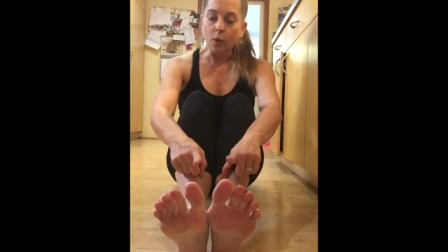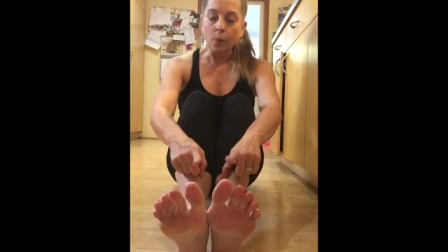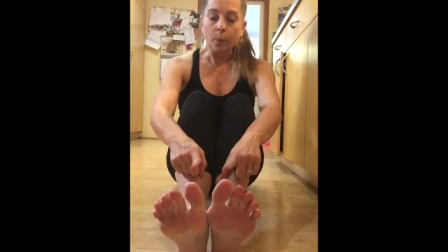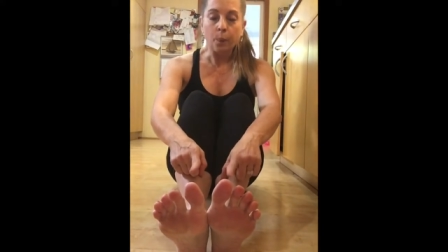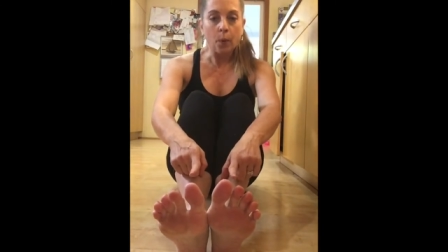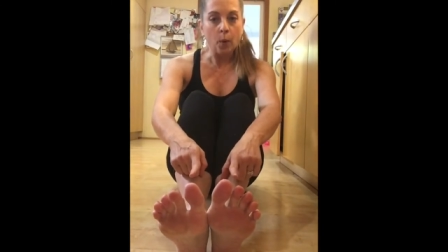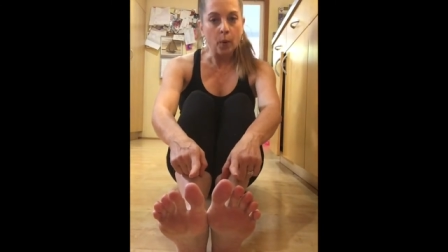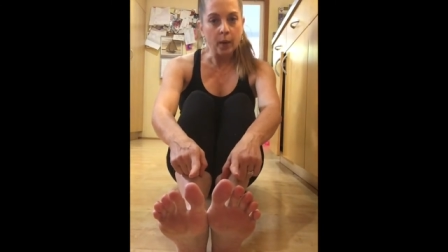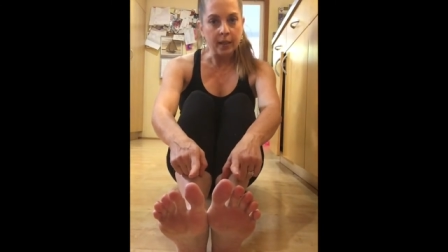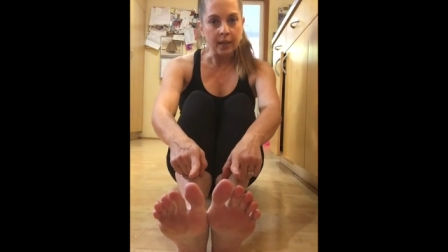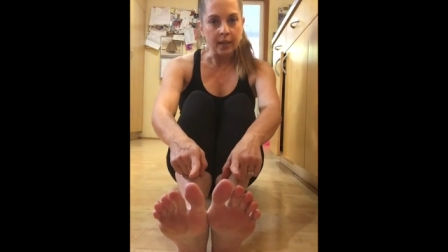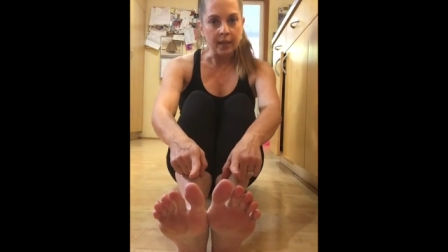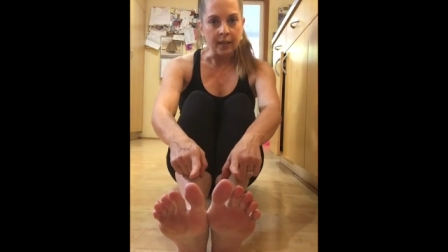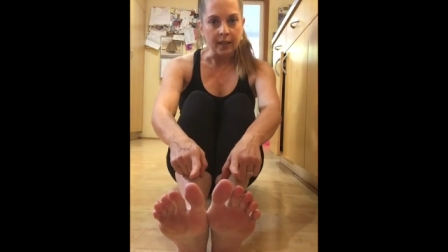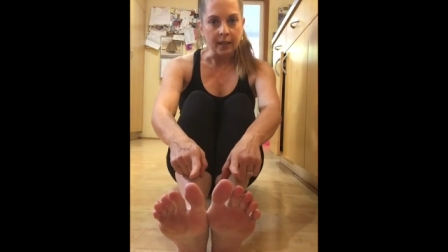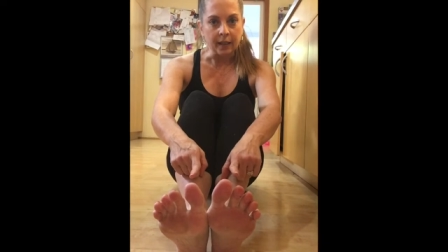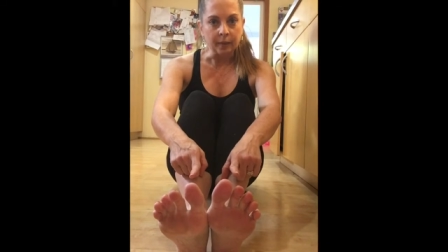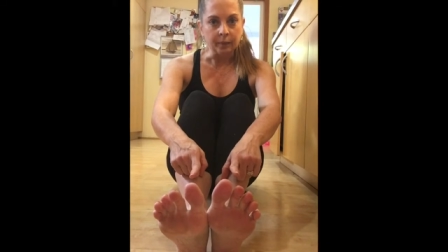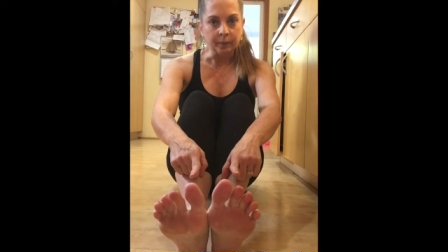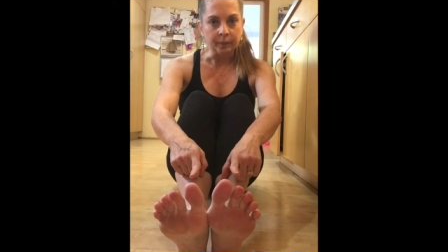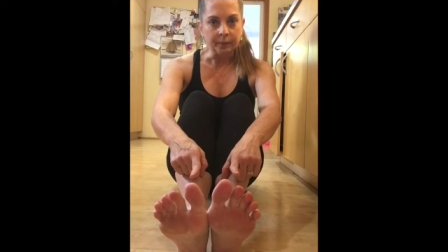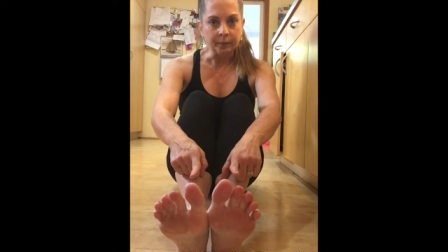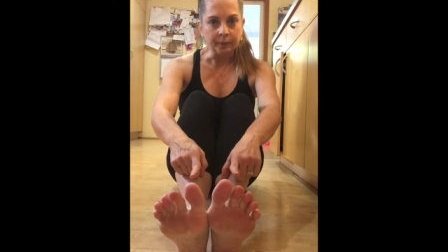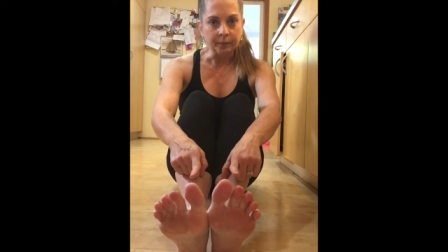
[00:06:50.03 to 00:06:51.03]
pointing,
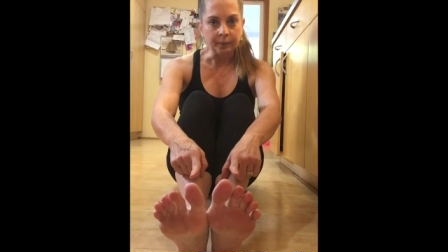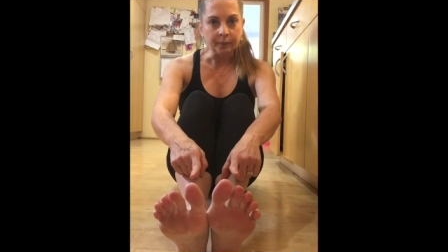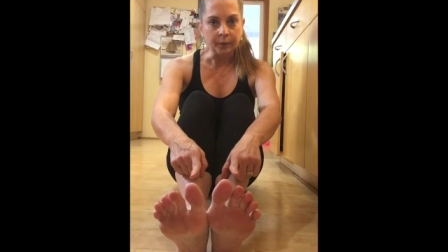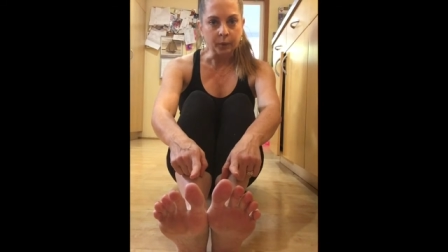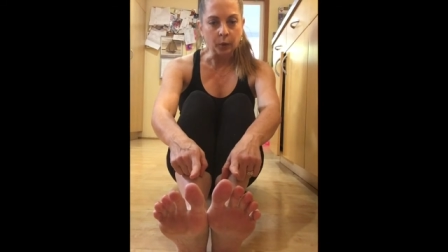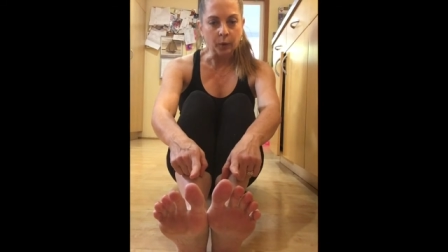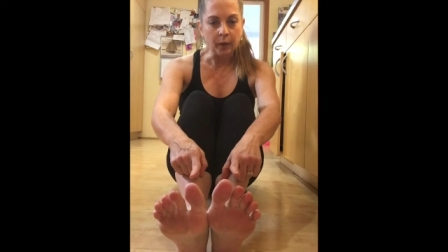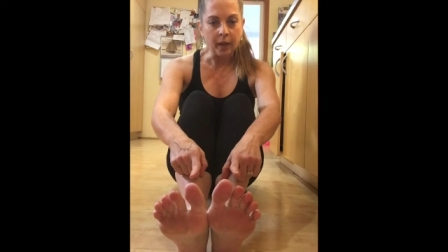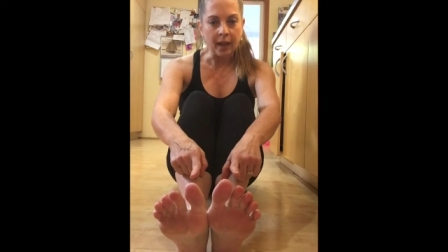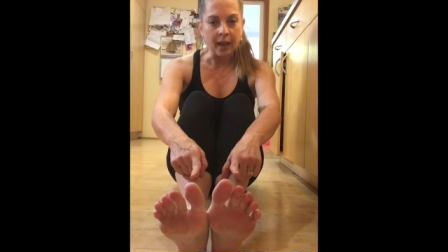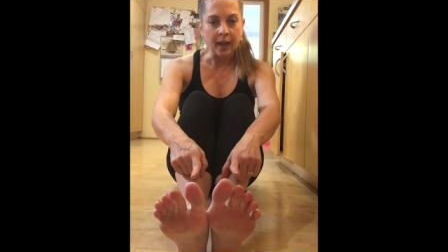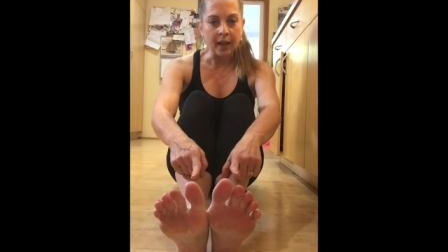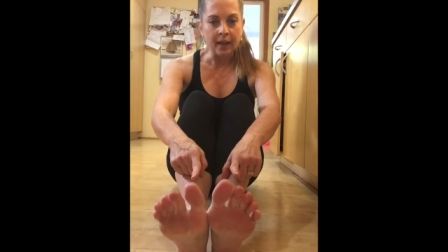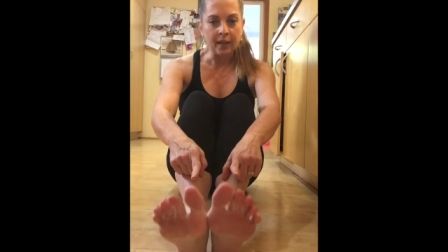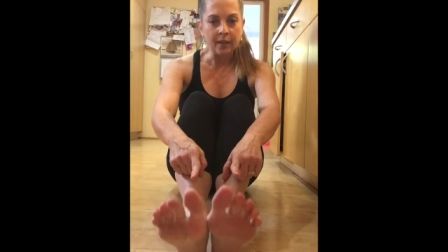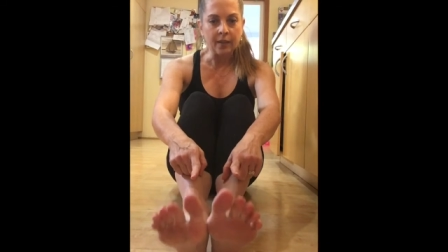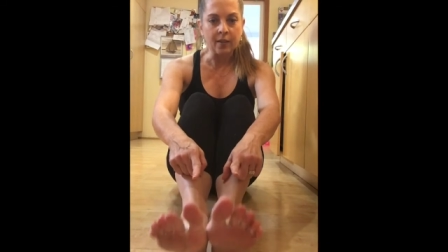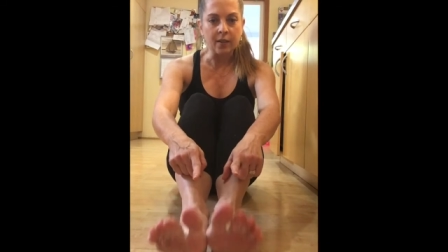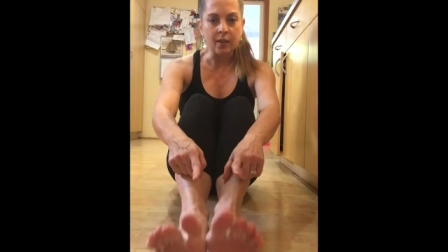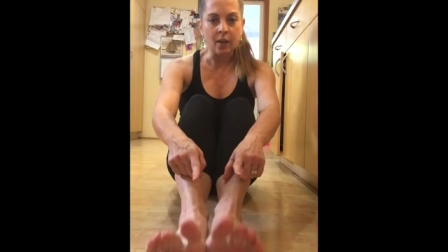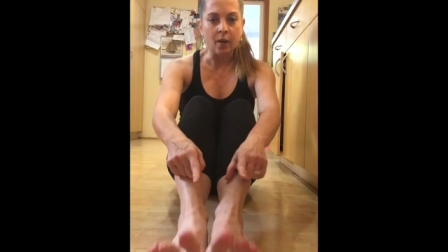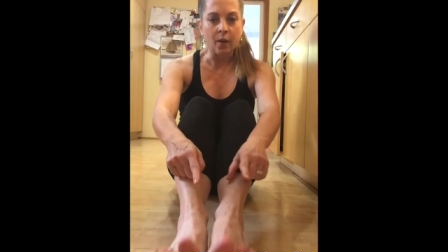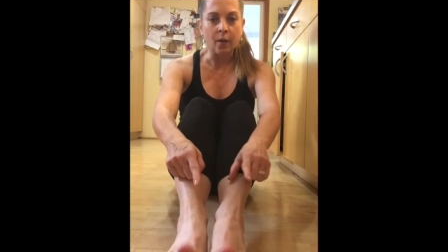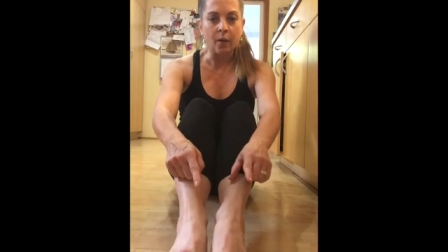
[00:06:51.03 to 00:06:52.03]
okay?
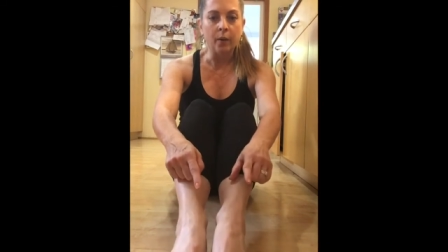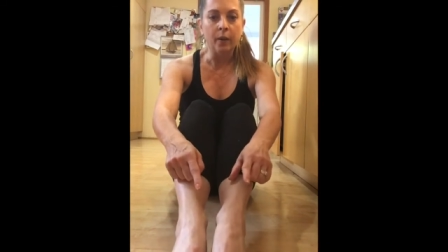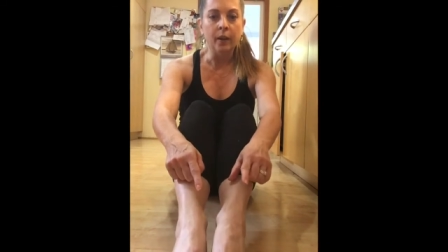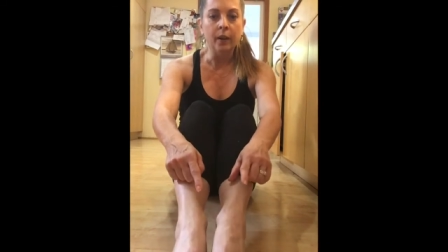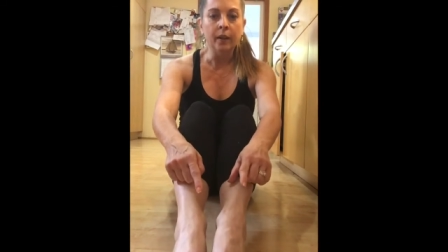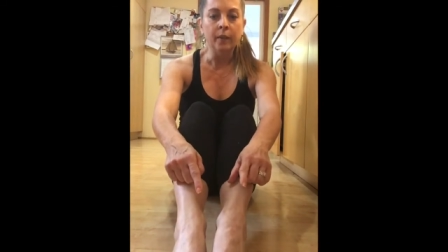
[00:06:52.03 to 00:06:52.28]
So,